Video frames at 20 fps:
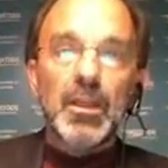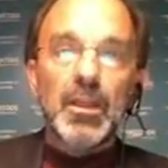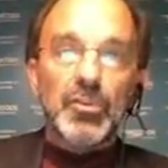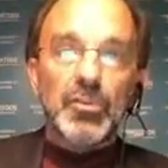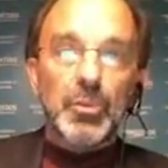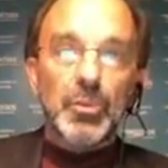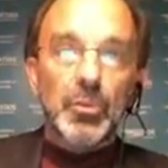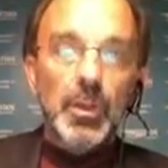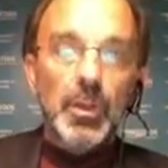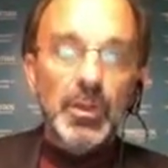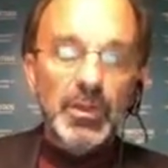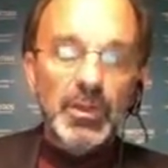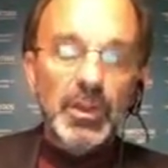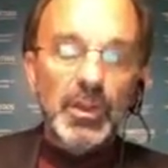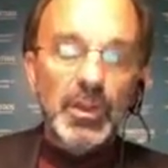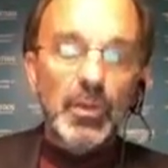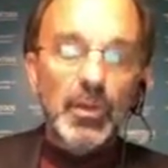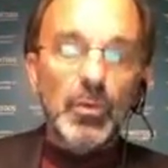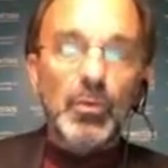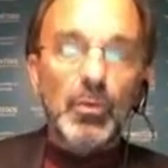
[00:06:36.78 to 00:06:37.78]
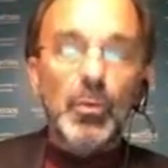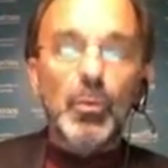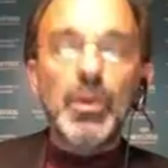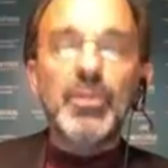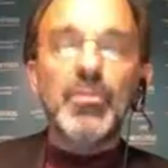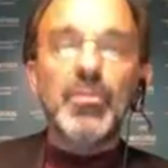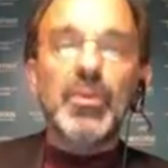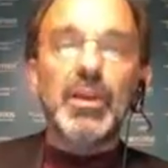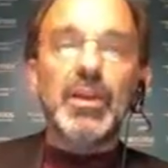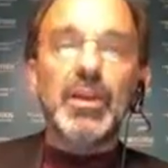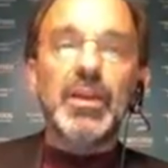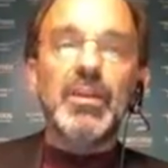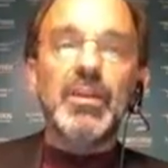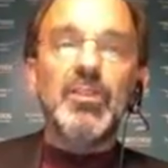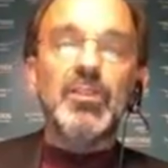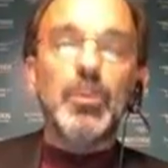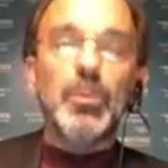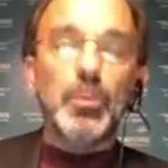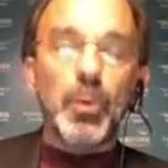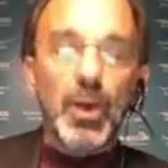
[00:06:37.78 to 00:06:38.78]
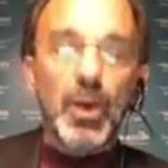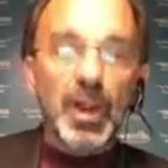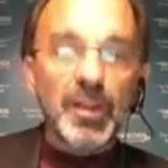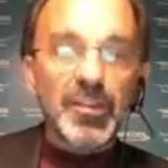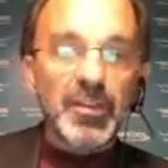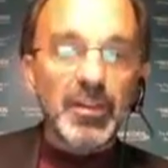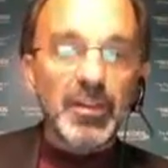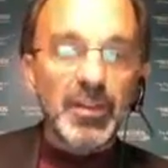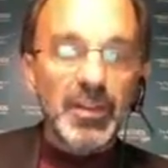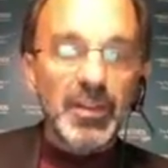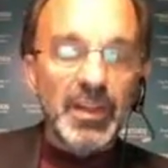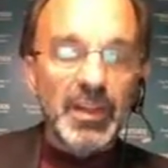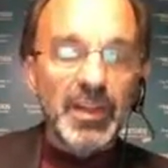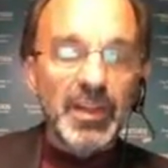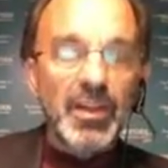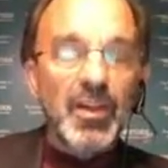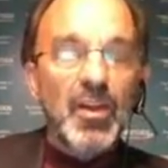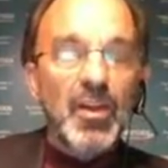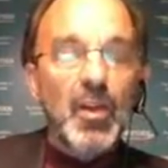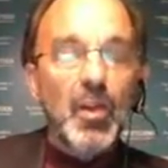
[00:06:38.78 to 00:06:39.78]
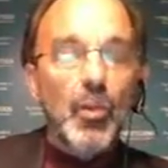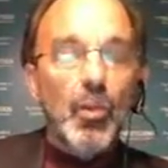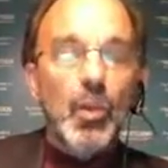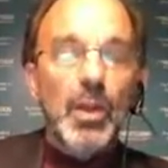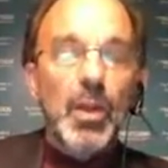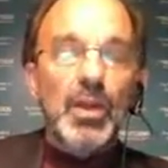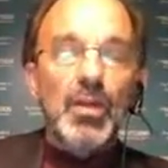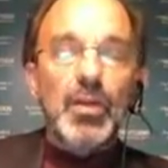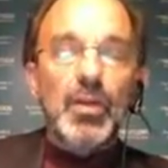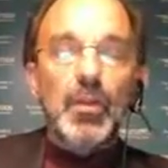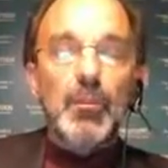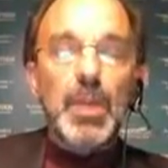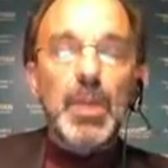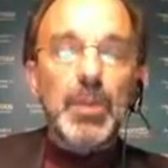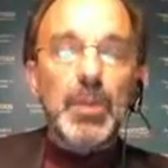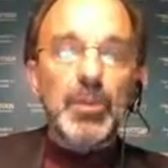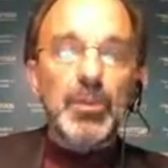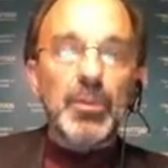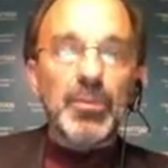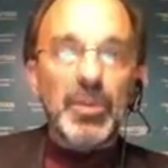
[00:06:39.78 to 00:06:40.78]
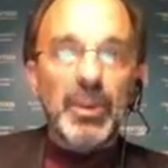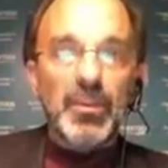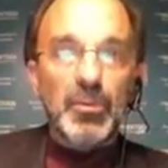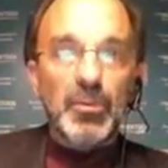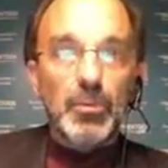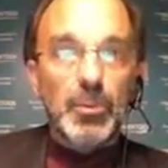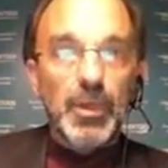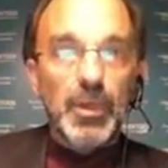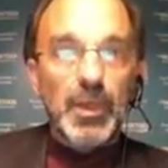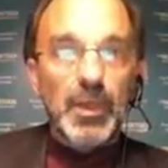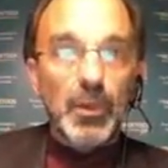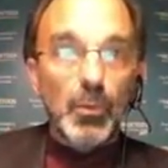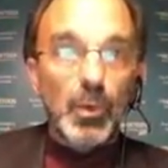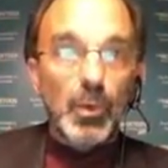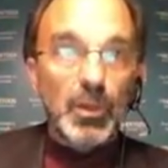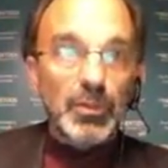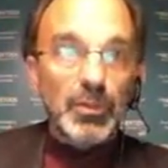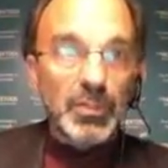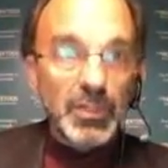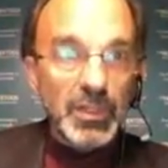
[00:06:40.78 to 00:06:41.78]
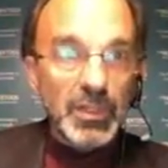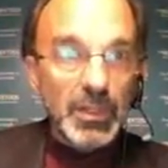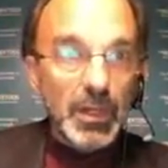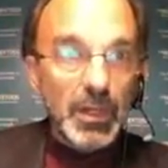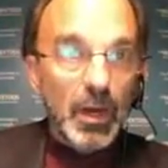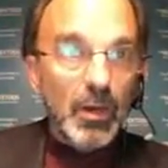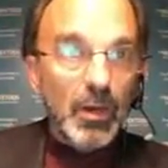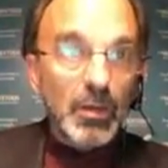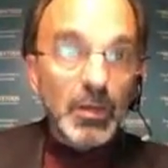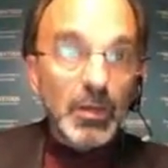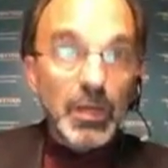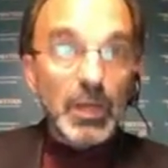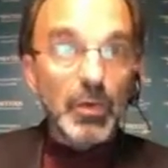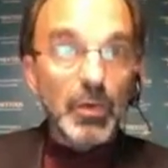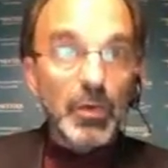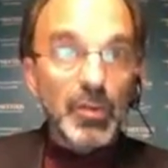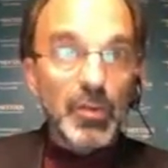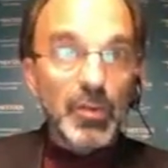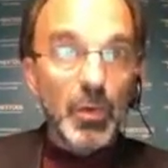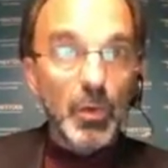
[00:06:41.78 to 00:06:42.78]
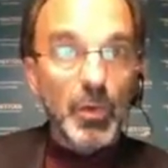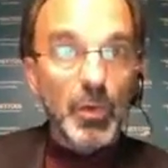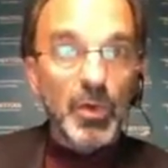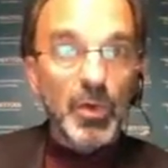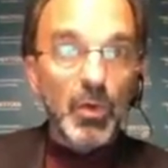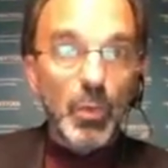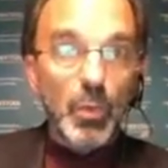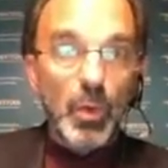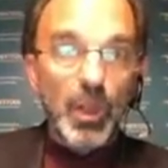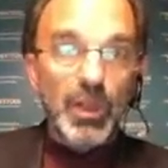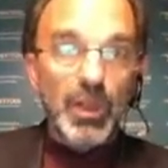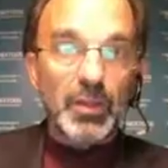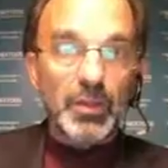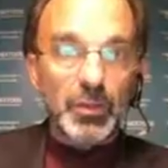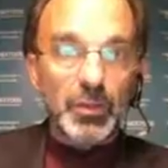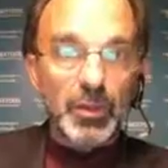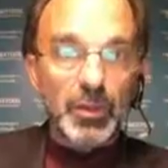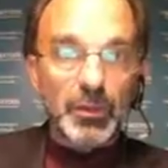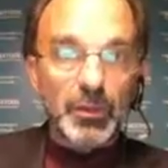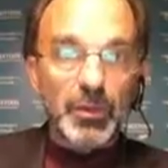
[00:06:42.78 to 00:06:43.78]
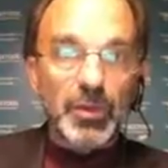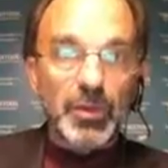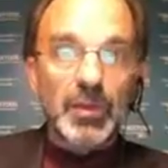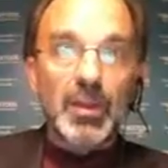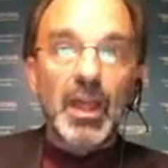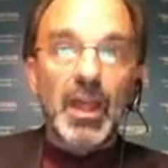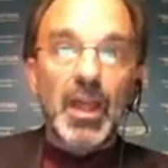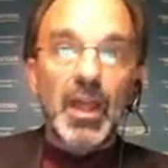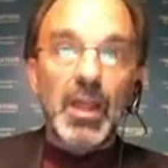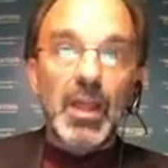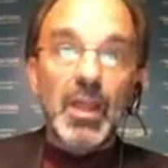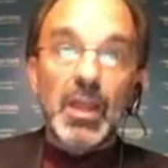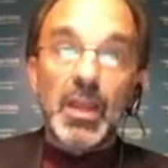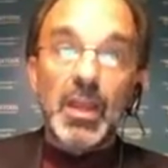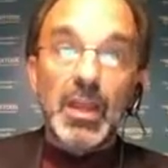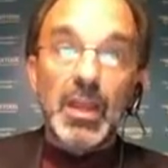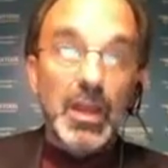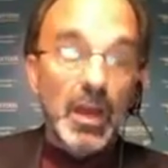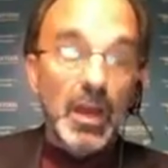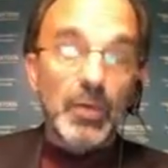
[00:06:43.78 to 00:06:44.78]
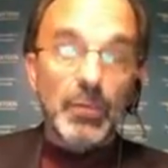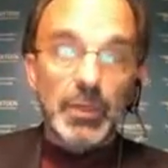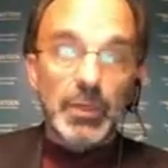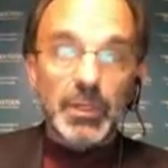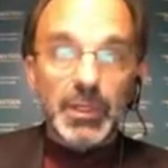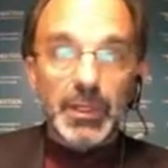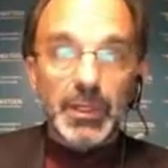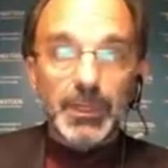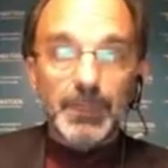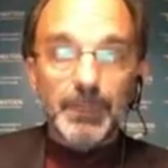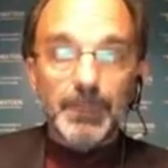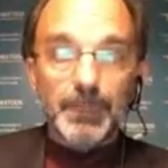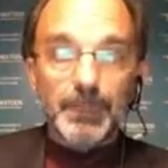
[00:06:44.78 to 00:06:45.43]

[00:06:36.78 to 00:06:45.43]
So right now, we find, surprisingly, when people say to me, well, gee, aren't caries going away in children? Not really.